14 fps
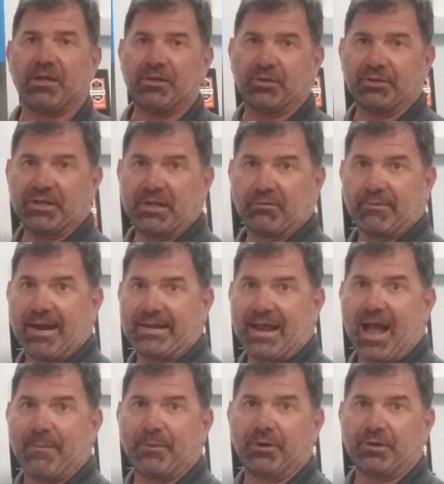You'll need a
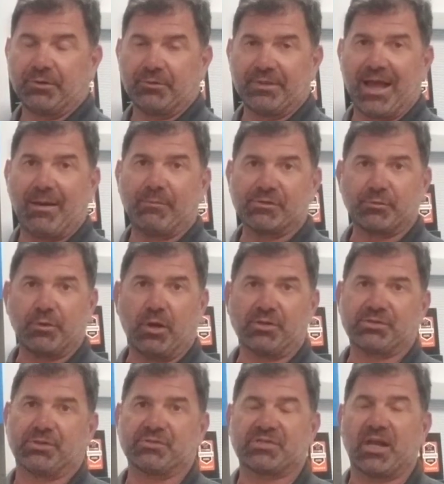radiometer to do that, which we
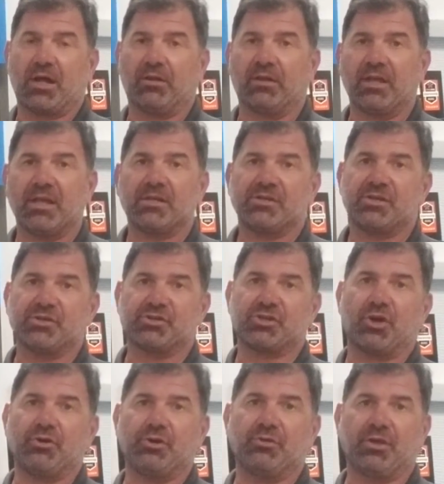also sell, to
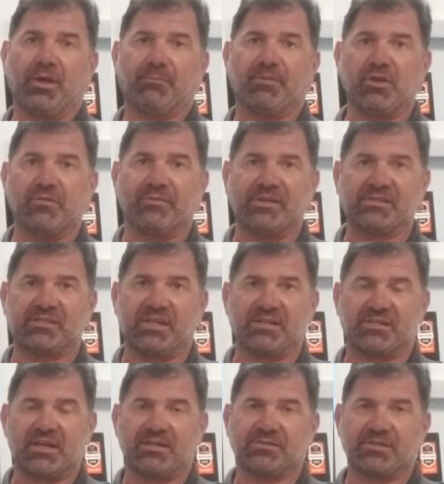show you that the UVC
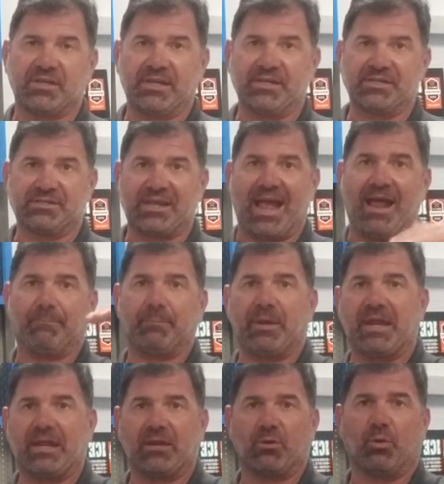intensity is at
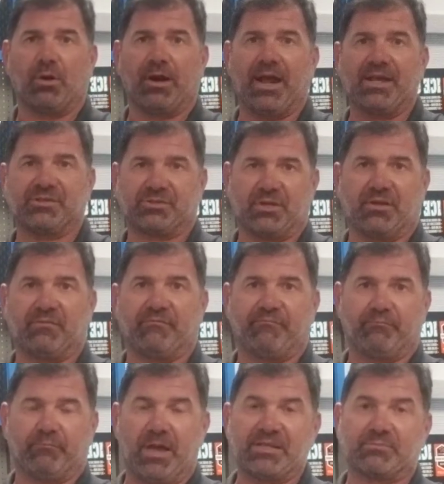peak or as
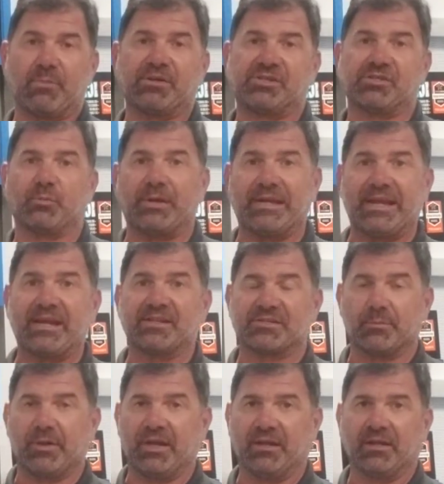much as we need it
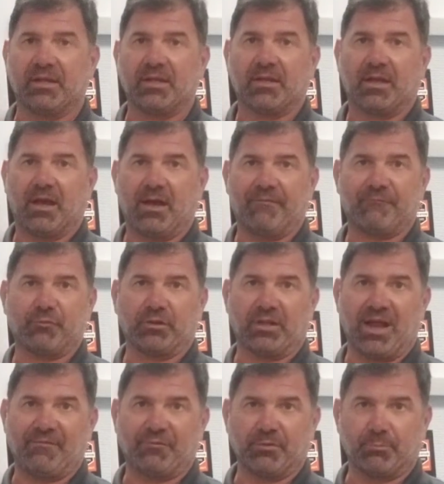to be for the
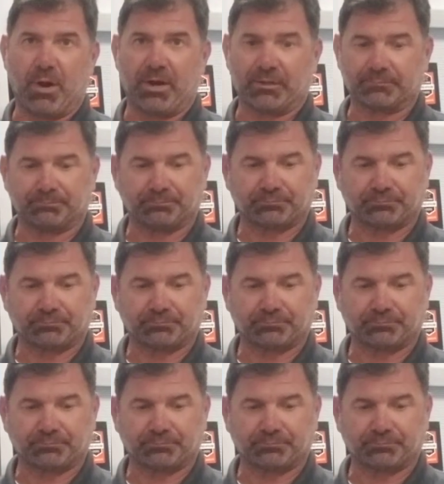life of the product.